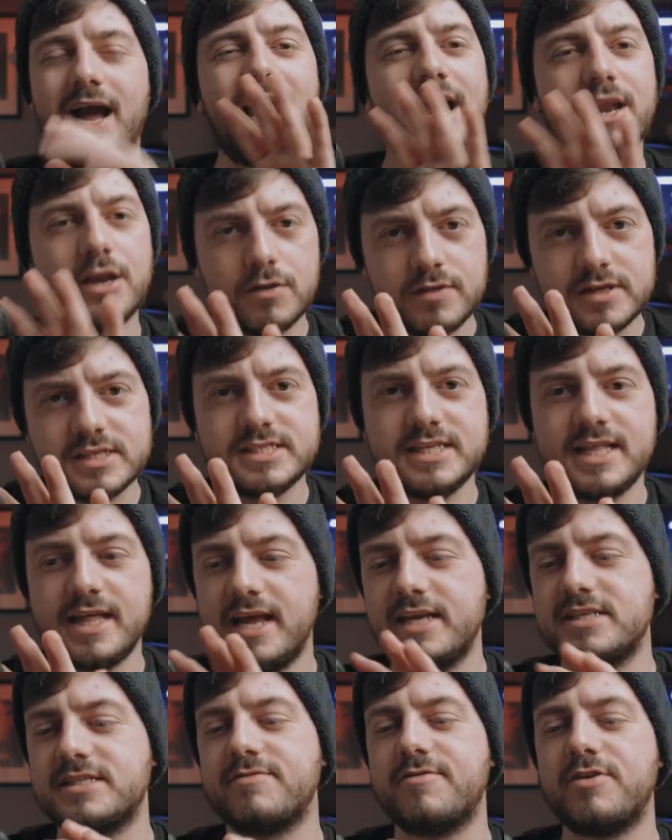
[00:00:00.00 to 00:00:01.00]
I know this is
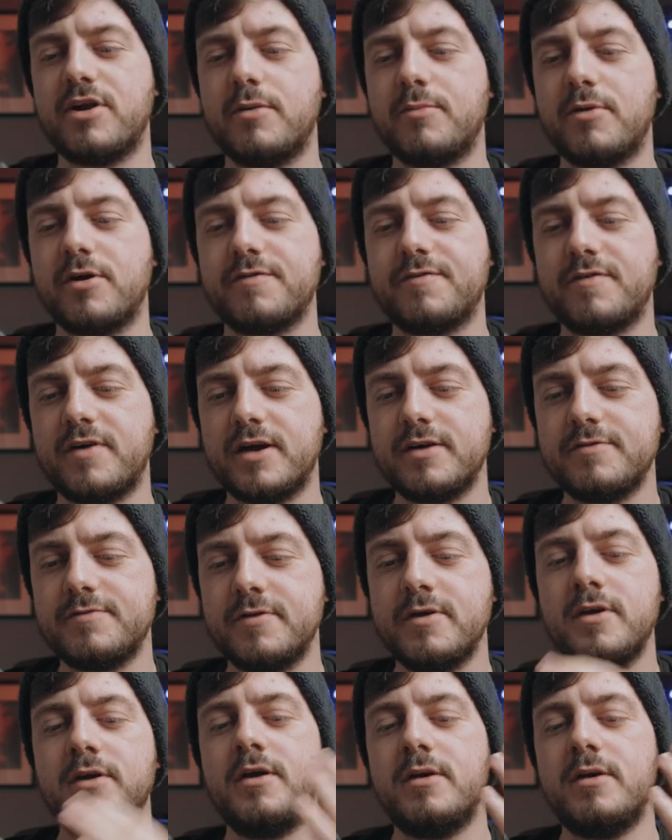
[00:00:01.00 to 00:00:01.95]
the A7R Mark V,